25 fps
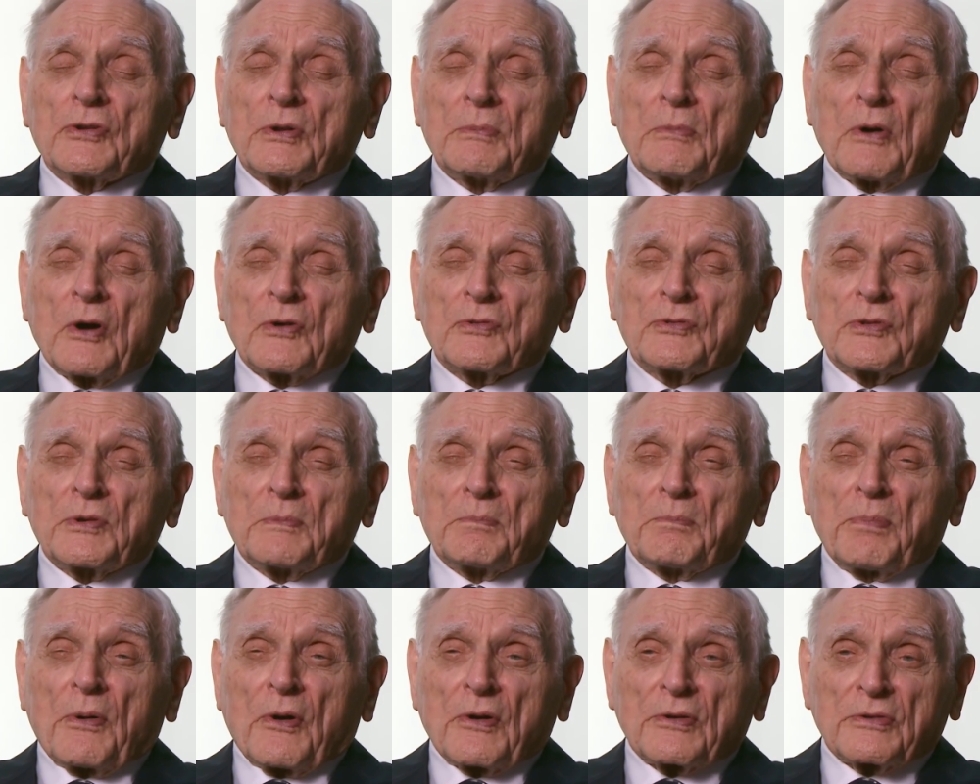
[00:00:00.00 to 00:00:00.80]
the most
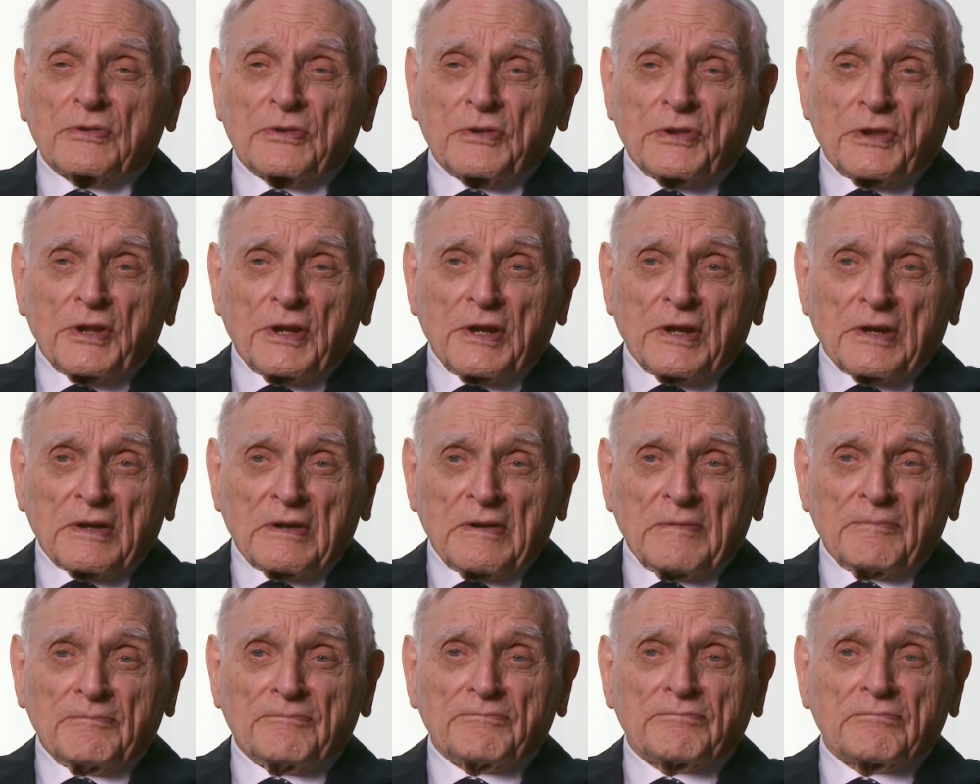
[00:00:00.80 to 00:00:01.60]
important
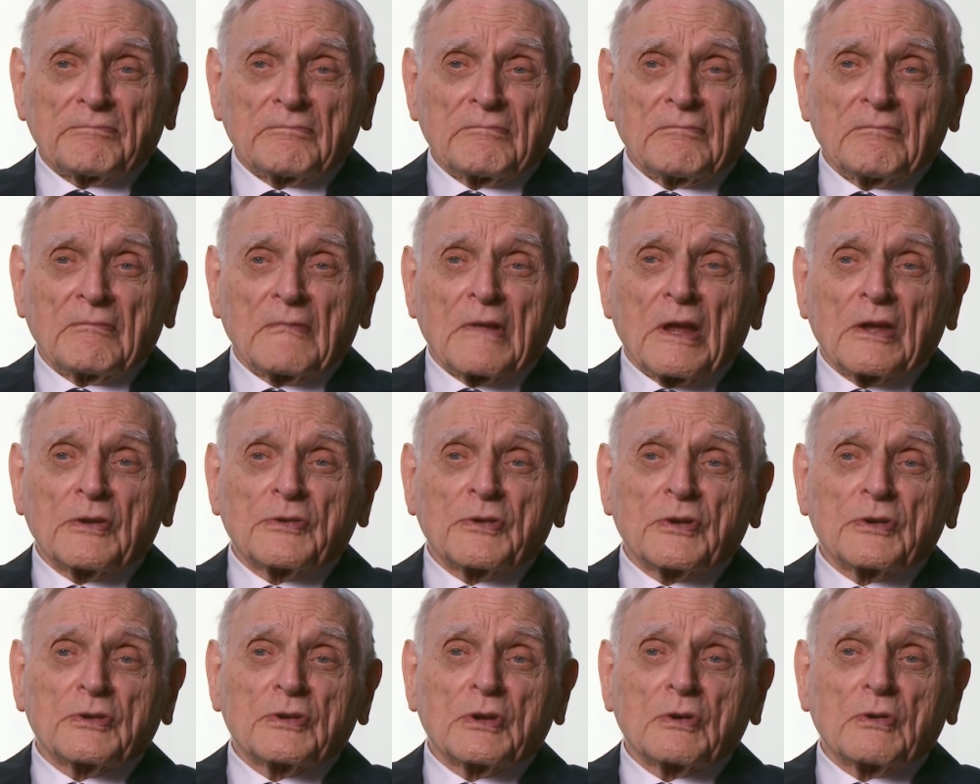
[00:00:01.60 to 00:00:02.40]
thing is
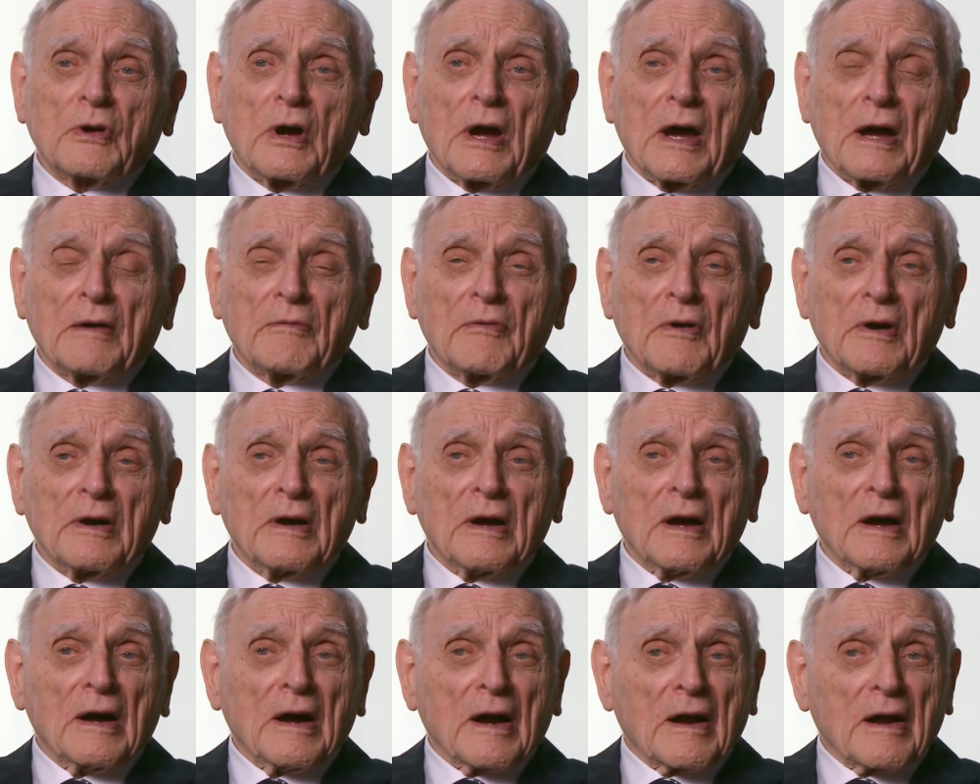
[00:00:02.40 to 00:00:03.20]
that you have
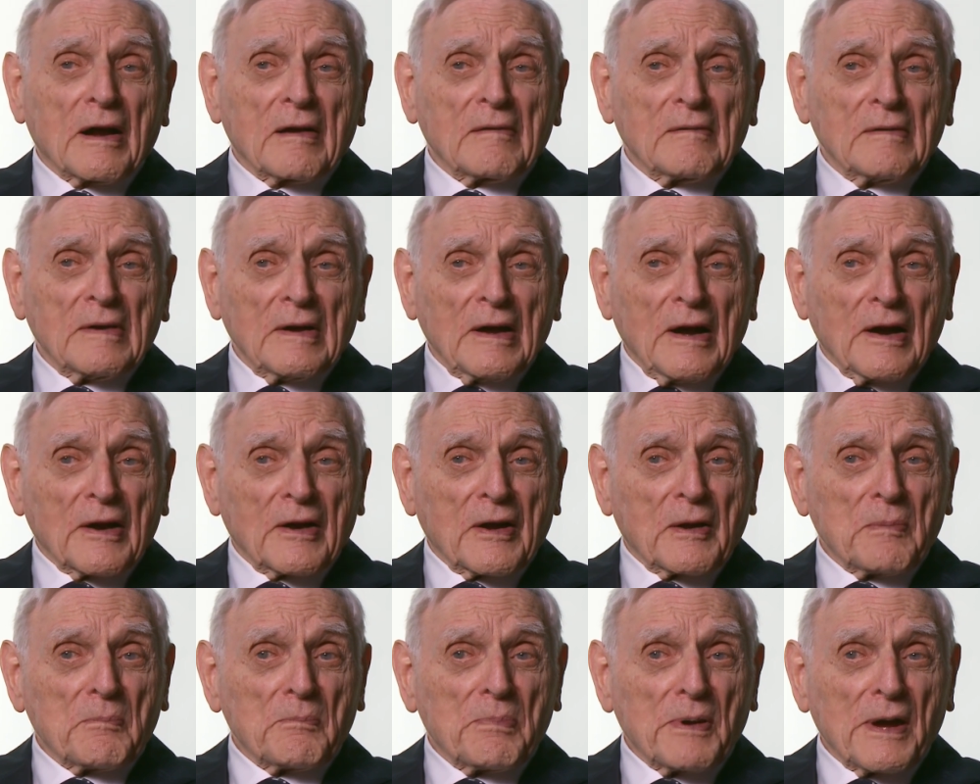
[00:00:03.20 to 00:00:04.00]
a
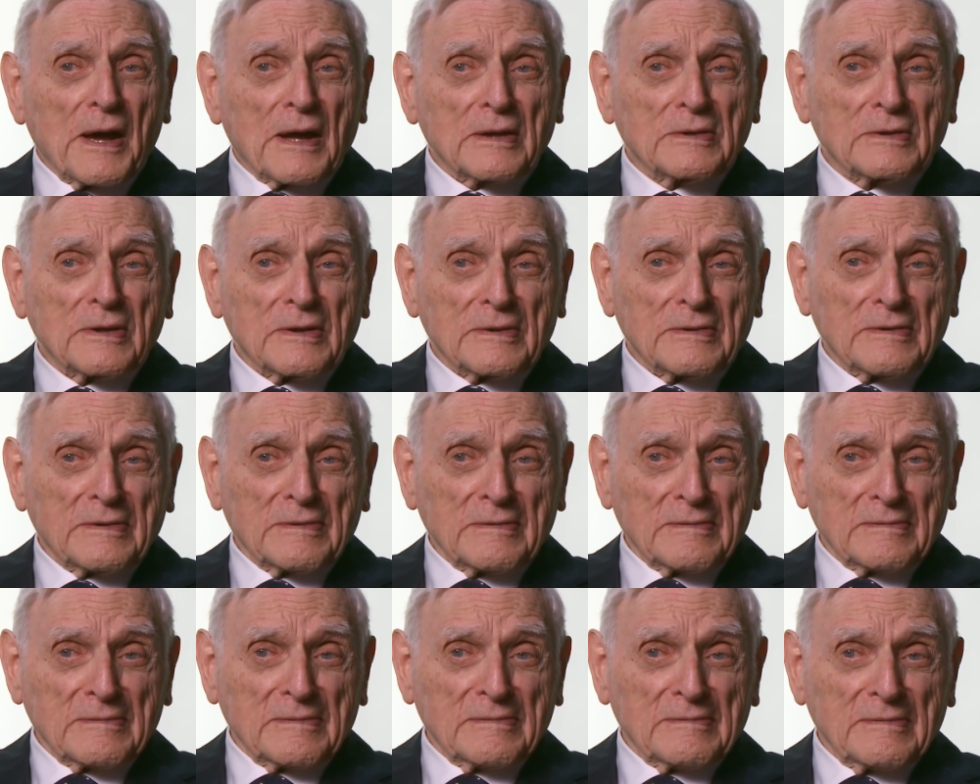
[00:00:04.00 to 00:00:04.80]
companion
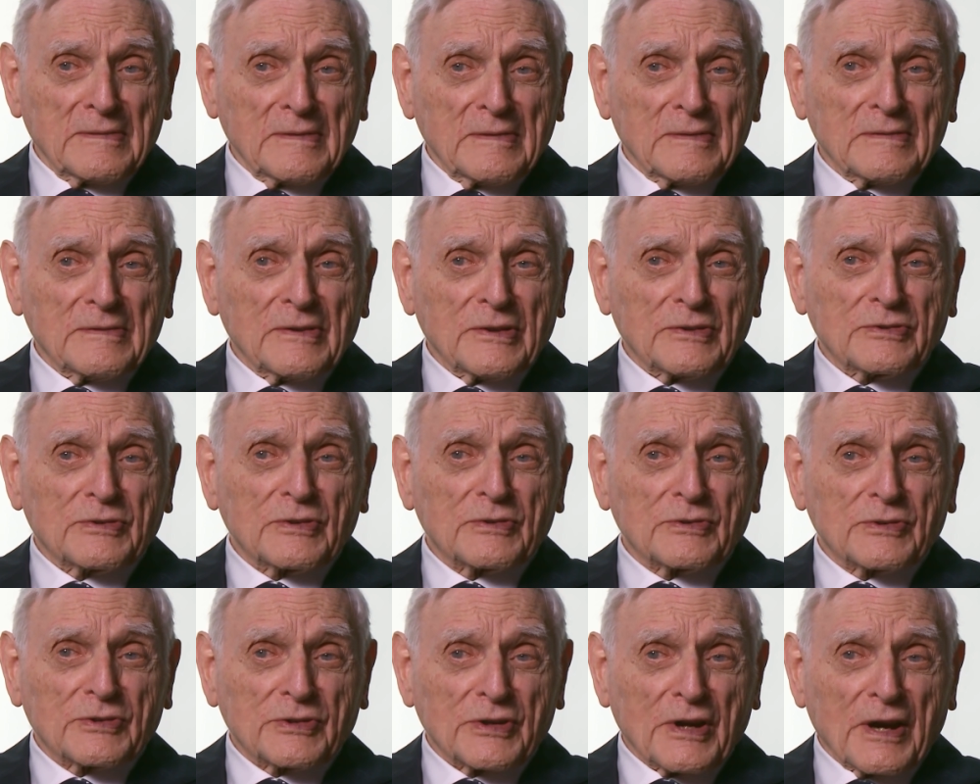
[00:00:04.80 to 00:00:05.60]
that
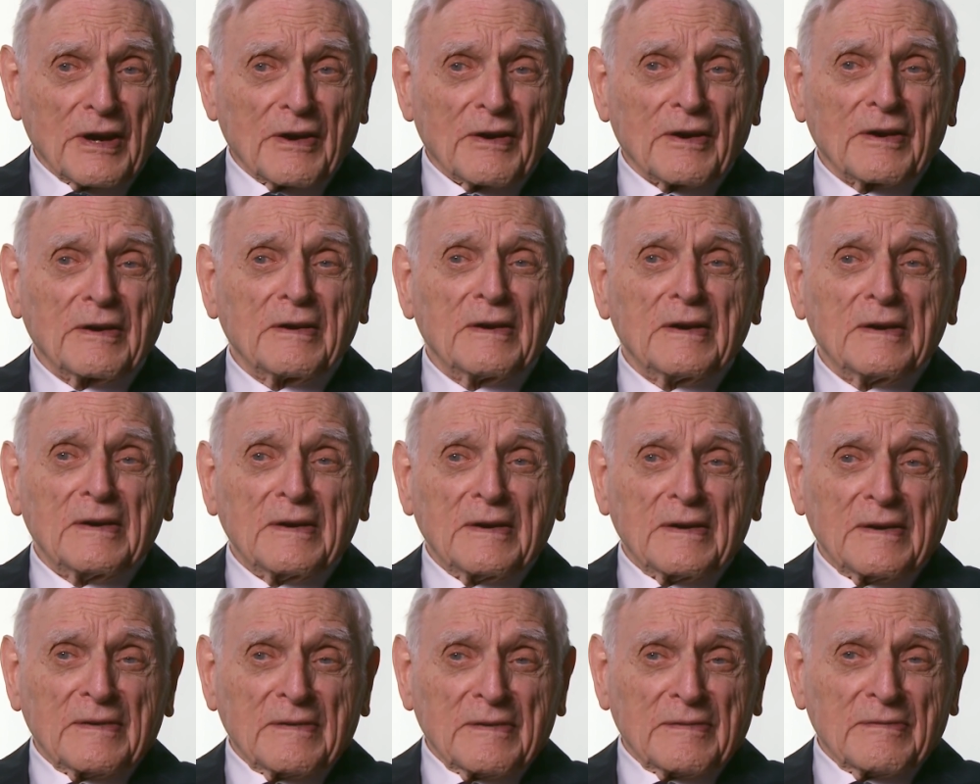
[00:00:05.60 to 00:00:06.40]
you share
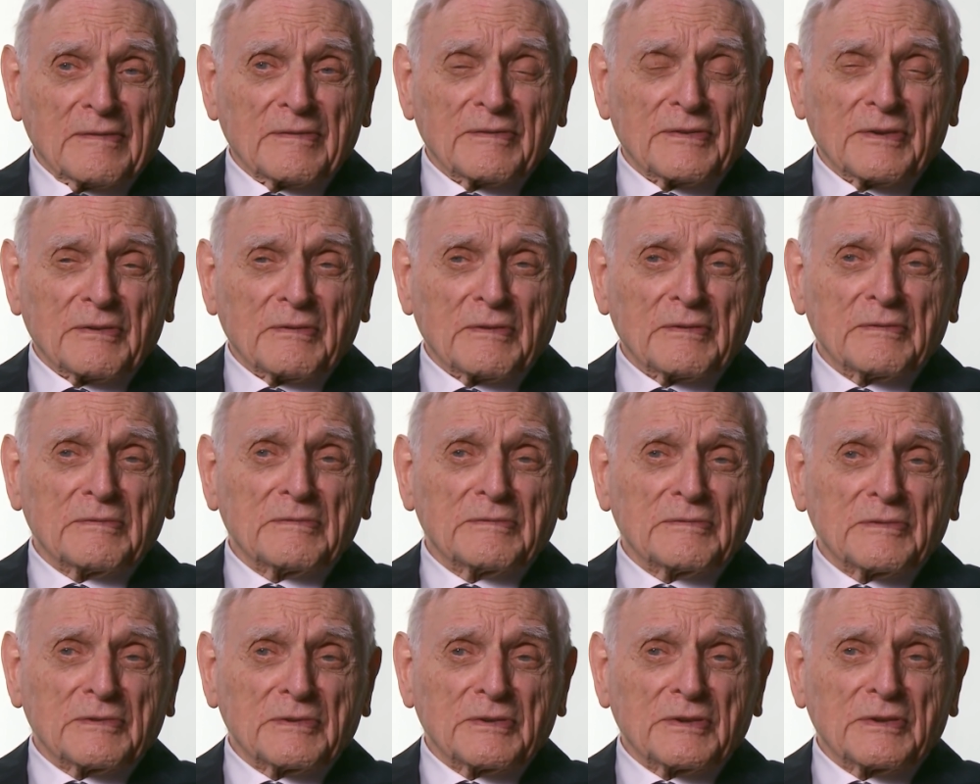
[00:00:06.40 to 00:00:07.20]
the
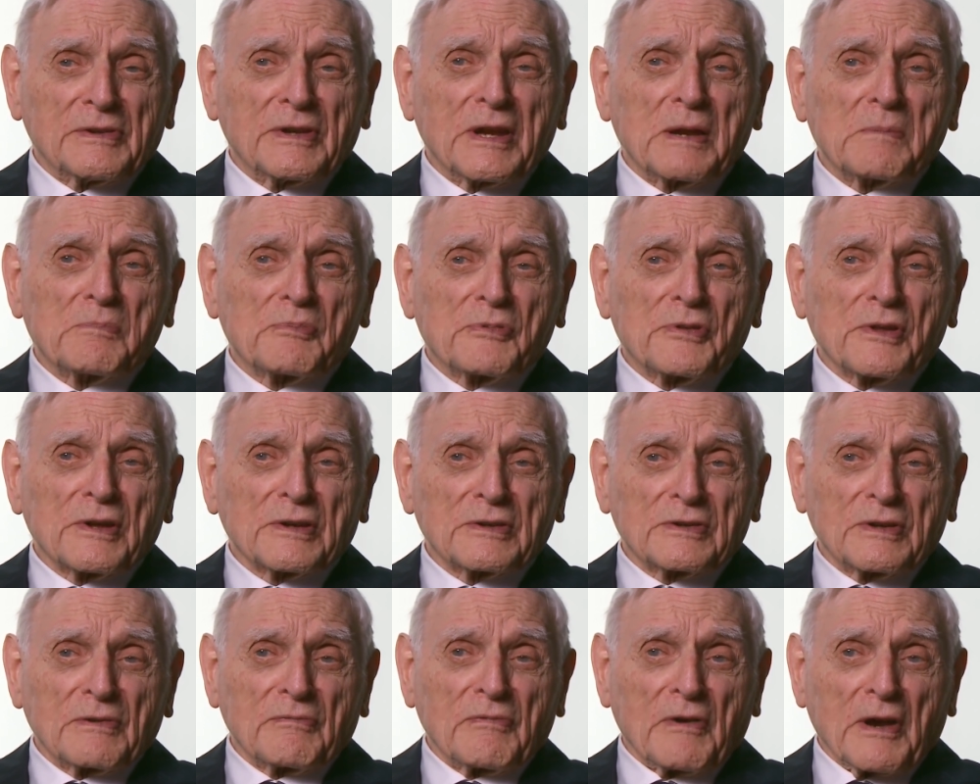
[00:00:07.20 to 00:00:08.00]
deep
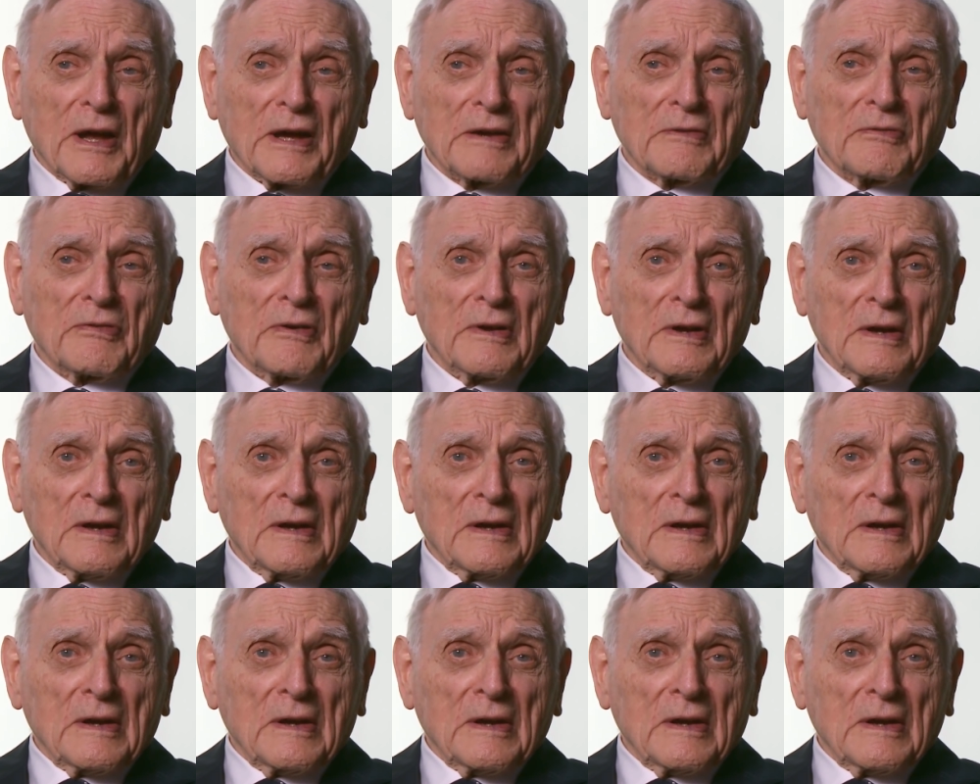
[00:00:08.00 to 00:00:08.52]
things of life.